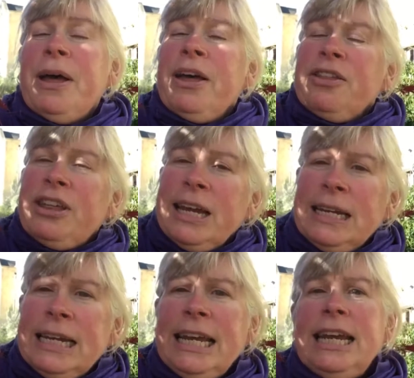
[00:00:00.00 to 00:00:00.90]
they
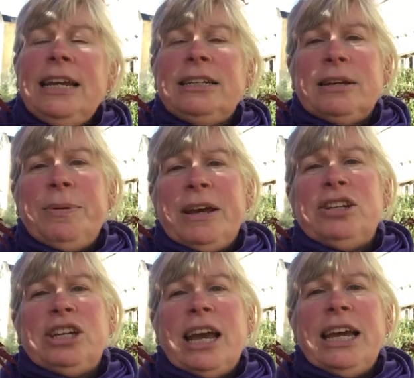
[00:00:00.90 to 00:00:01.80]
need a bit of
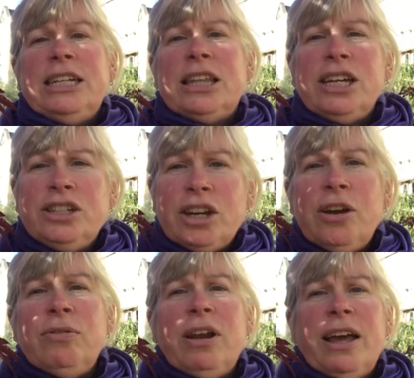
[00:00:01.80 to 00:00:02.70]
shade. They
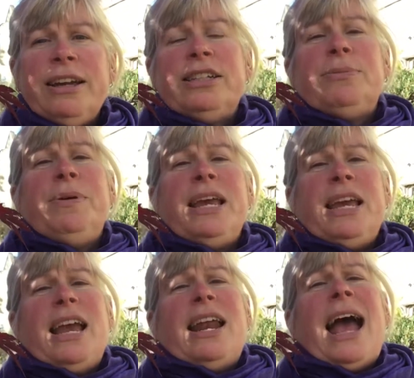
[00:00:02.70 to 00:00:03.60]
don't like to
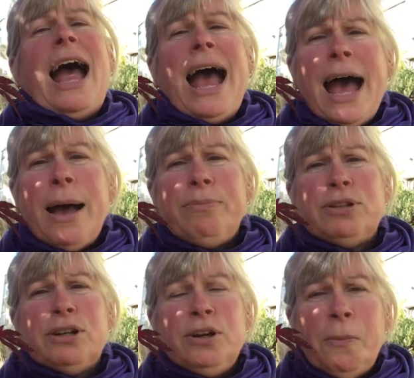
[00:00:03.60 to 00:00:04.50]
be in
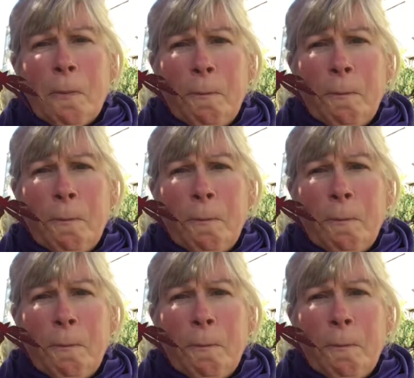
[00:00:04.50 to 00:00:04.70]
absolute